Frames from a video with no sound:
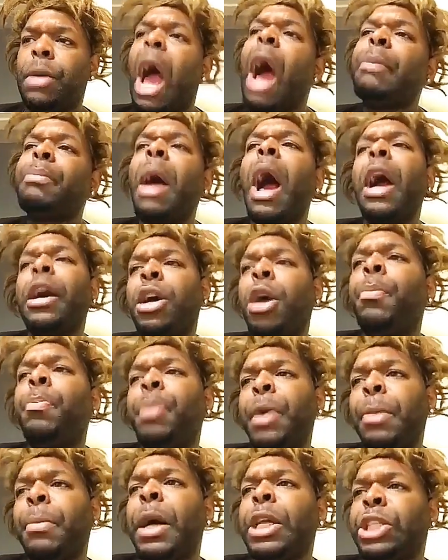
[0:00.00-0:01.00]
I'll come
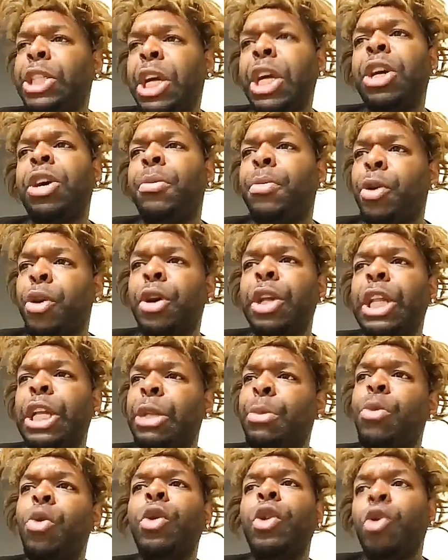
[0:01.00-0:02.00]
pick my check up early in
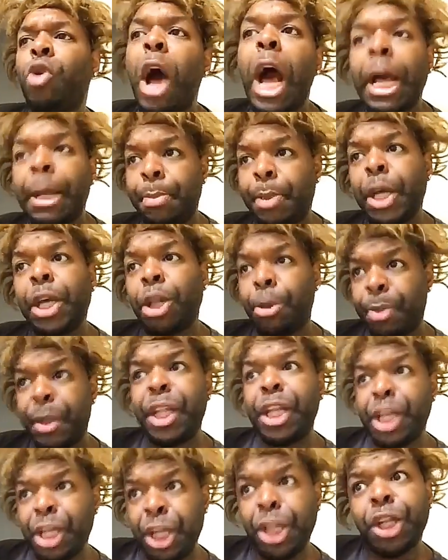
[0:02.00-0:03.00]
the morning, or I can pick it up at
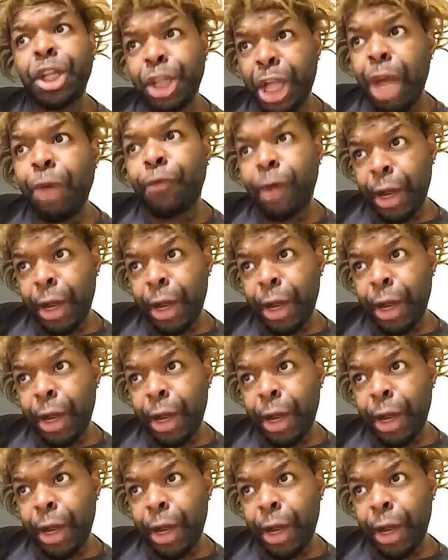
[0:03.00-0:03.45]
the end of the day,